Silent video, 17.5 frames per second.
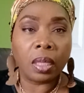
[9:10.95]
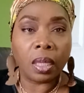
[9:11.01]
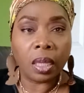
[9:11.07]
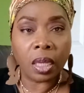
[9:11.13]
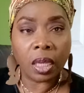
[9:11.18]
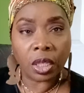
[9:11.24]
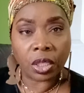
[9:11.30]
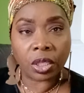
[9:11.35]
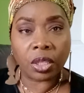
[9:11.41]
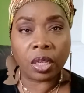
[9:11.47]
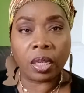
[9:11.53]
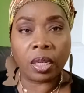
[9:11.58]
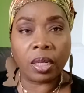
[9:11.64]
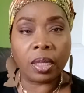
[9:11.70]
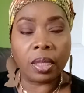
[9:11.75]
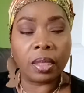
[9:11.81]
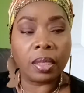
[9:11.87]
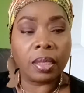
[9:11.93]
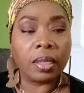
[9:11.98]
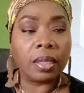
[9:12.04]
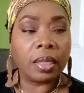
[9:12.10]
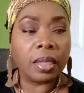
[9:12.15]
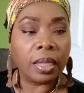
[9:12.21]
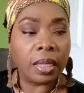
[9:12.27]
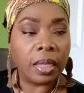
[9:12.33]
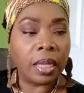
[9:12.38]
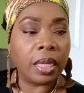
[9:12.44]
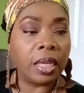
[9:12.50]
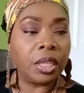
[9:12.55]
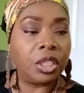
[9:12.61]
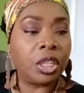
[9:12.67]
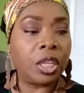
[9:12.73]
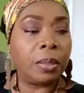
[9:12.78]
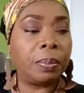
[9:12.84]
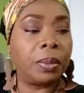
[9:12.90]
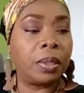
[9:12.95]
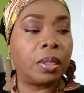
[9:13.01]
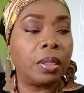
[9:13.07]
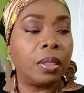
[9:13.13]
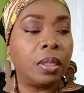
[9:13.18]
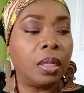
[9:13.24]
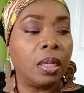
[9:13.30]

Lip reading: He studied in Egypt.